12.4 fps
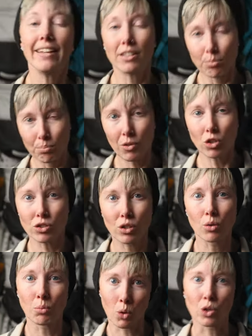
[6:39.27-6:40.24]
And
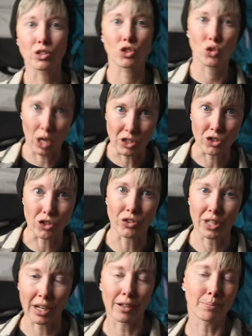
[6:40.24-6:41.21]
also more structured
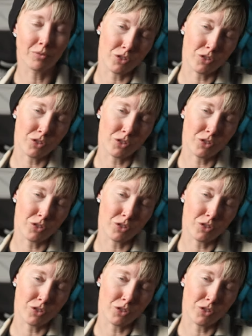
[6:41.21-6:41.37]
than a